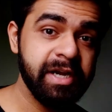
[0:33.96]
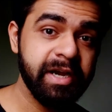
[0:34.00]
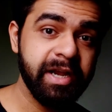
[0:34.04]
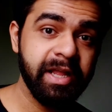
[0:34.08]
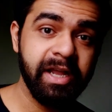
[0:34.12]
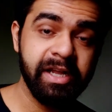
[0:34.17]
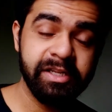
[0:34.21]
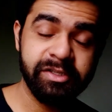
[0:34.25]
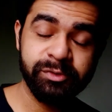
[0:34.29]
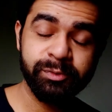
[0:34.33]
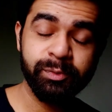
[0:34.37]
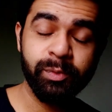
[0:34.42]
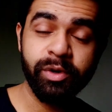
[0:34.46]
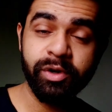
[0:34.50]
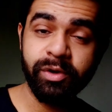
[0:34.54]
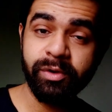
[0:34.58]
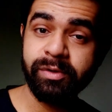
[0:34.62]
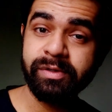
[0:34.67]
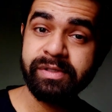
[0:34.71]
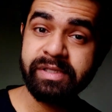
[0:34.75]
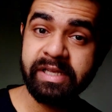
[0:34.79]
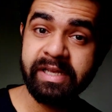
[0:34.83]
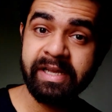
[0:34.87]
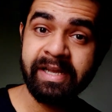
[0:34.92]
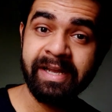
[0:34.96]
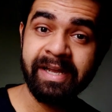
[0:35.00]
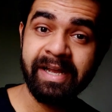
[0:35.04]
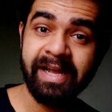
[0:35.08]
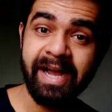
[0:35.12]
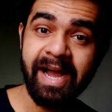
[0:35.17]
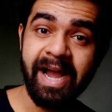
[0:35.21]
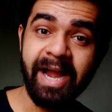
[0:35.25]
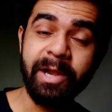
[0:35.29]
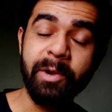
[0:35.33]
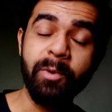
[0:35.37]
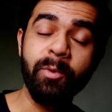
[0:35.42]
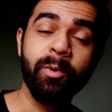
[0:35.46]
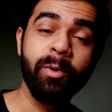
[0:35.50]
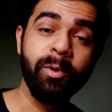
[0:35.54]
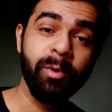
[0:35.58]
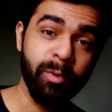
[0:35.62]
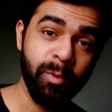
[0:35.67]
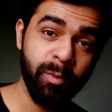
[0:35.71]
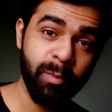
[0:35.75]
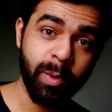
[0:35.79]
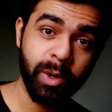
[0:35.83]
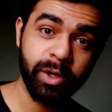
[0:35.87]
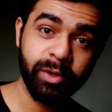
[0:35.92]
starting, I just wanted to say, I
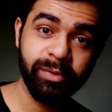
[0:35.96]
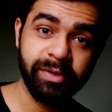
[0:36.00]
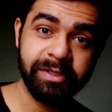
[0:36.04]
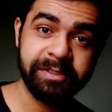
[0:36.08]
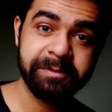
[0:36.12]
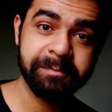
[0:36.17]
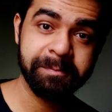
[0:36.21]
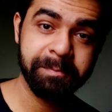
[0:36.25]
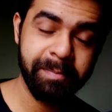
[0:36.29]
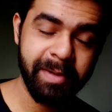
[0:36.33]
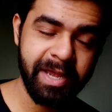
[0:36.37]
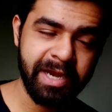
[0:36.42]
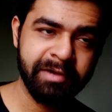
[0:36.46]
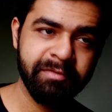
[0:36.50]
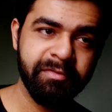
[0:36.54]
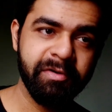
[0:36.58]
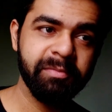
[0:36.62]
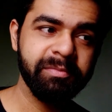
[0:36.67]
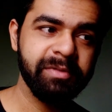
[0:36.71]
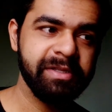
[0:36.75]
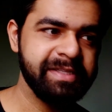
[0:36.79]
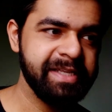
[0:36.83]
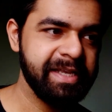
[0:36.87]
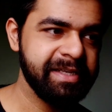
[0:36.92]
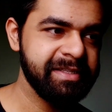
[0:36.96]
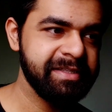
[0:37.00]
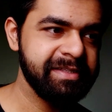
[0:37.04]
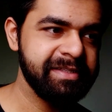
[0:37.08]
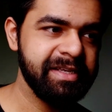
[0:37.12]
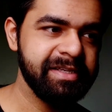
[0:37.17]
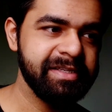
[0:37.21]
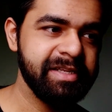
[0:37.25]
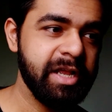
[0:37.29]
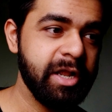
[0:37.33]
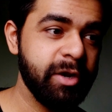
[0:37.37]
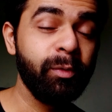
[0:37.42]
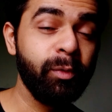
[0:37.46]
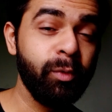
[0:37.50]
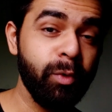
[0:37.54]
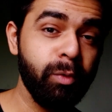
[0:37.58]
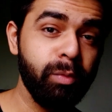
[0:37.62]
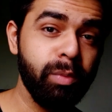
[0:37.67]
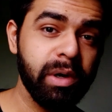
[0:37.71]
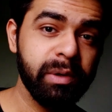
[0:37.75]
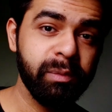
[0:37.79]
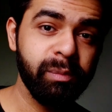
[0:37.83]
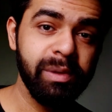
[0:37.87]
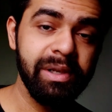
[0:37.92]
don't know what to expect from this exercise. I don't
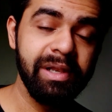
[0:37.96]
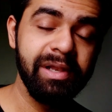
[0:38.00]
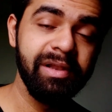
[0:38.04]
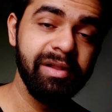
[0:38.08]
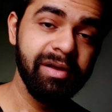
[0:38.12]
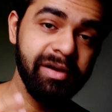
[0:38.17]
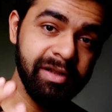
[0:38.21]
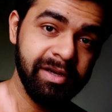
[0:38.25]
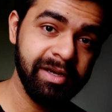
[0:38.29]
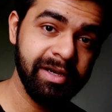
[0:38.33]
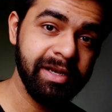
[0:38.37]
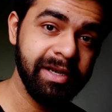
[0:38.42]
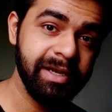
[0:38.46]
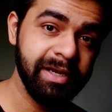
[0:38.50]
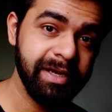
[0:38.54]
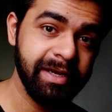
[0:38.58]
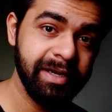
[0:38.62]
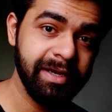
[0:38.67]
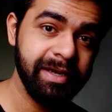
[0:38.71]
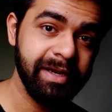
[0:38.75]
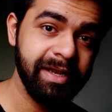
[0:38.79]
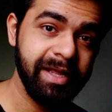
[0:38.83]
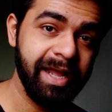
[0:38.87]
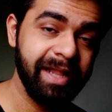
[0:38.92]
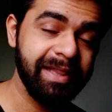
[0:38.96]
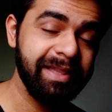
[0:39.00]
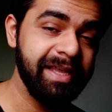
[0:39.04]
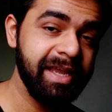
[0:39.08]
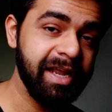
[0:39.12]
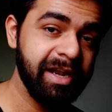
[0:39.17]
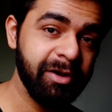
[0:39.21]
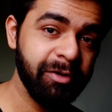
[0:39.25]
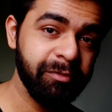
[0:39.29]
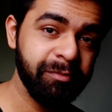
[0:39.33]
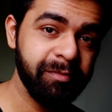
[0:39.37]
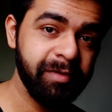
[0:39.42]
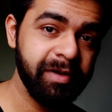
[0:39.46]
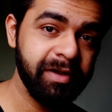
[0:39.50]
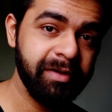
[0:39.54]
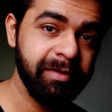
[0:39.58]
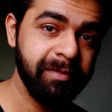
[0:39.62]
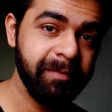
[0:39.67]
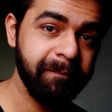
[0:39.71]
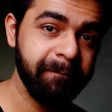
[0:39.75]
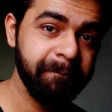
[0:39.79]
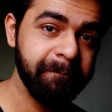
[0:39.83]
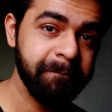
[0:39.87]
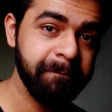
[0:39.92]
know what we'll learn at the end of
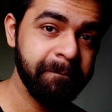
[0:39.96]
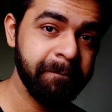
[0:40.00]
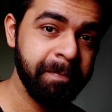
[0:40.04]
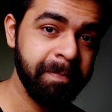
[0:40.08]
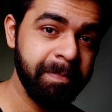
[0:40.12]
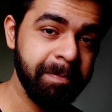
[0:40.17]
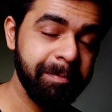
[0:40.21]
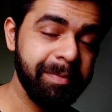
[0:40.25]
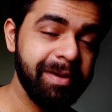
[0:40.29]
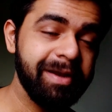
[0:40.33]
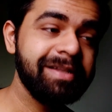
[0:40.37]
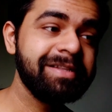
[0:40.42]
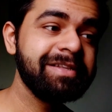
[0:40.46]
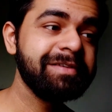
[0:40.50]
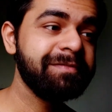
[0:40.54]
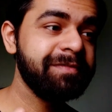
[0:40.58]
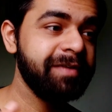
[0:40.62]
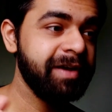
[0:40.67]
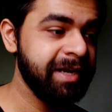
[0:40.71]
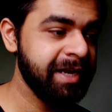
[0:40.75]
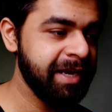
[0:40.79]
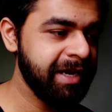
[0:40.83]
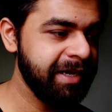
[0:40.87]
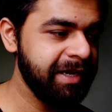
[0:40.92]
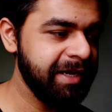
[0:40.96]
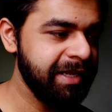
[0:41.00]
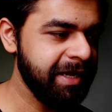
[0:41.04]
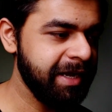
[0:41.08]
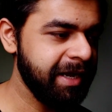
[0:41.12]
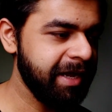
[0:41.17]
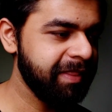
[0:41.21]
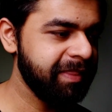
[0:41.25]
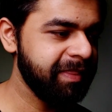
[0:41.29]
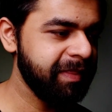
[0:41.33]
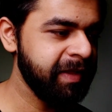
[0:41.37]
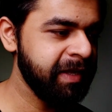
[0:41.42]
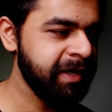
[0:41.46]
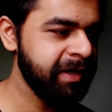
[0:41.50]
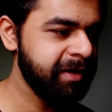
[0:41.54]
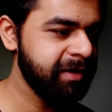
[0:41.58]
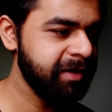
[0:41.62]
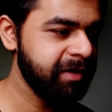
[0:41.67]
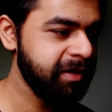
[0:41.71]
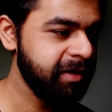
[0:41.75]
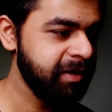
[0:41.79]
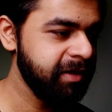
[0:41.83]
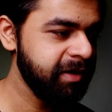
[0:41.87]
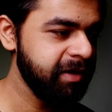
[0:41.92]
it, but it's a fun idea. I
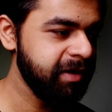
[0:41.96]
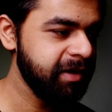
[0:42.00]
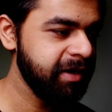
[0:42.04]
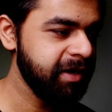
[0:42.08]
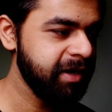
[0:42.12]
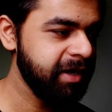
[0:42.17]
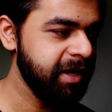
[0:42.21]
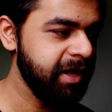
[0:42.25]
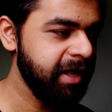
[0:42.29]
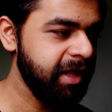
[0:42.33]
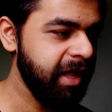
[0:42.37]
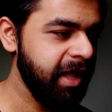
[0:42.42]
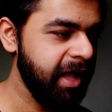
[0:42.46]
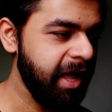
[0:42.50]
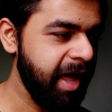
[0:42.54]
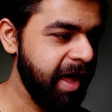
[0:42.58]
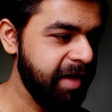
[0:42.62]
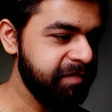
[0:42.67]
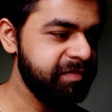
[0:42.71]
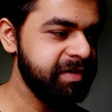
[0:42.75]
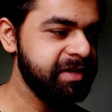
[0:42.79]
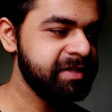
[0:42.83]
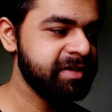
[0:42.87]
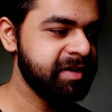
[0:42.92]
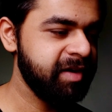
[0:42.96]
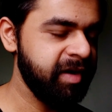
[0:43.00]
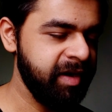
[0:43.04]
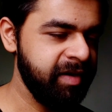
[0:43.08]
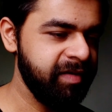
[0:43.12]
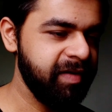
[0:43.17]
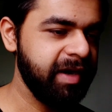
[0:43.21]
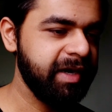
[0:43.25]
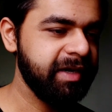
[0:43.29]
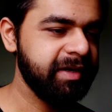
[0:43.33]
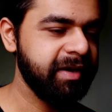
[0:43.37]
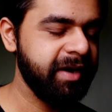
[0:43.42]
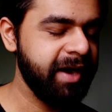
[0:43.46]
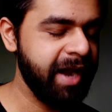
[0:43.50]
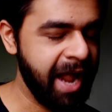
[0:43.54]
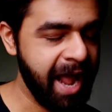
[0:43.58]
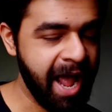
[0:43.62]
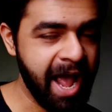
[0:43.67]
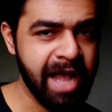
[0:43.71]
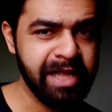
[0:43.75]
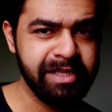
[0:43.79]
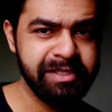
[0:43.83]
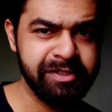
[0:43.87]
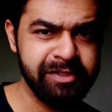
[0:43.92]
think every screenwriter
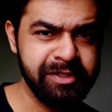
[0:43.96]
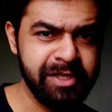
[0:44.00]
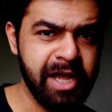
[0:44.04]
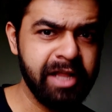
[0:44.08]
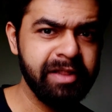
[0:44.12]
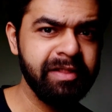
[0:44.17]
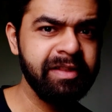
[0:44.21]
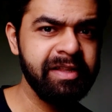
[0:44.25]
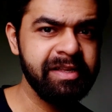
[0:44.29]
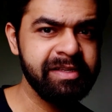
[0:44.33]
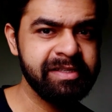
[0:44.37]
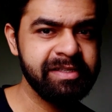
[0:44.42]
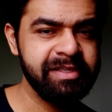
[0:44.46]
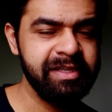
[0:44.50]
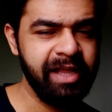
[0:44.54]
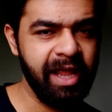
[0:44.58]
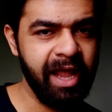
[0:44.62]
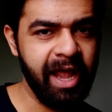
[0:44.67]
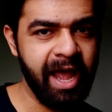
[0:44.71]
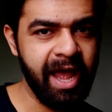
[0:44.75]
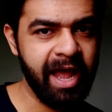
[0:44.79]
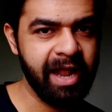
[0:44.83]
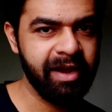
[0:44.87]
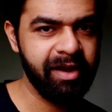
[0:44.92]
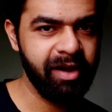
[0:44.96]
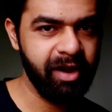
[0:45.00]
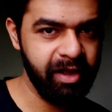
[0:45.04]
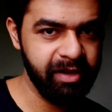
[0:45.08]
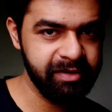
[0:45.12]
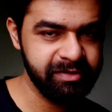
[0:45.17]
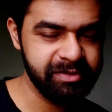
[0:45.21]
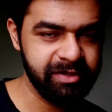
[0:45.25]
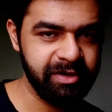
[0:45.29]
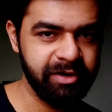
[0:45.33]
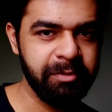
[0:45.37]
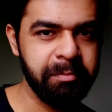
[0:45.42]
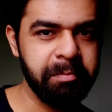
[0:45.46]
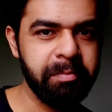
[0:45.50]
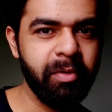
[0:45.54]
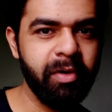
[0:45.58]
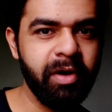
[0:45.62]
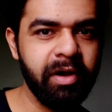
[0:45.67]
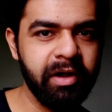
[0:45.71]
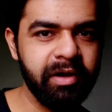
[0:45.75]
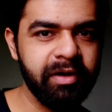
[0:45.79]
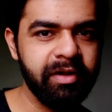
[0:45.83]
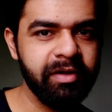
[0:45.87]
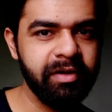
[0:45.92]
has done this at a certain
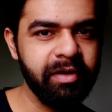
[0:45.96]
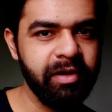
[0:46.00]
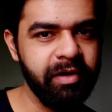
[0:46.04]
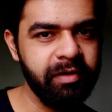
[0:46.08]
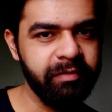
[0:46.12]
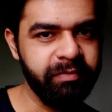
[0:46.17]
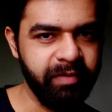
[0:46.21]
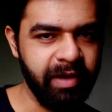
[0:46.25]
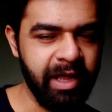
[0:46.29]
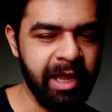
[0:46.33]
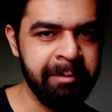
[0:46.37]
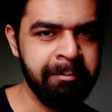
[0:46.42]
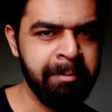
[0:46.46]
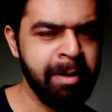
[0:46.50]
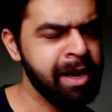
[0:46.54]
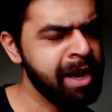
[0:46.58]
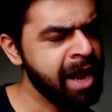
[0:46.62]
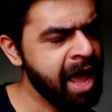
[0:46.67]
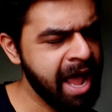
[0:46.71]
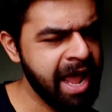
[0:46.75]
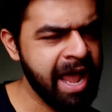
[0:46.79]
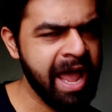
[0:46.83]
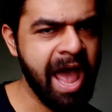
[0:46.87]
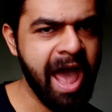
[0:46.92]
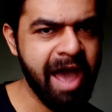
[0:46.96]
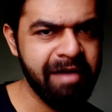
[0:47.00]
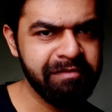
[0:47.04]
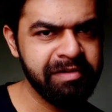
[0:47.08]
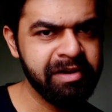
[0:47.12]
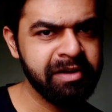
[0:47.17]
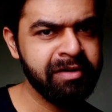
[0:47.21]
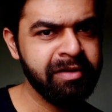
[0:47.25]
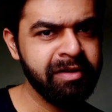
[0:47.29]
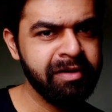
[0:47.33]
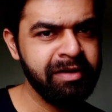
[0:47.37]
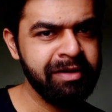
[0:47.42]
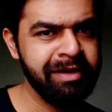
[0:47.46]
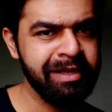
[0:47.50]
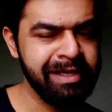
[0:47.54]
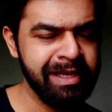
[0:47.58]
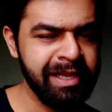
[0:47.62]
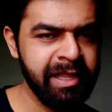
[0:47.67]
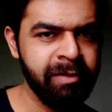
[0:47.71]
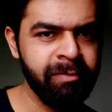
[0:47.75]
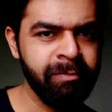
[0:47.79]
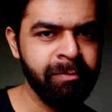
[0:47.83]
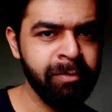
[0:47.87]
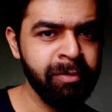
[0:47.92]
point of time, and I haven't
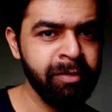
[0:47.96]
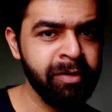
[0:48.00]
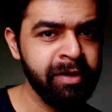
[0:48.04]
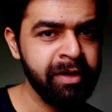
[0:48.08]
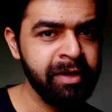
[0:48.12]
till now,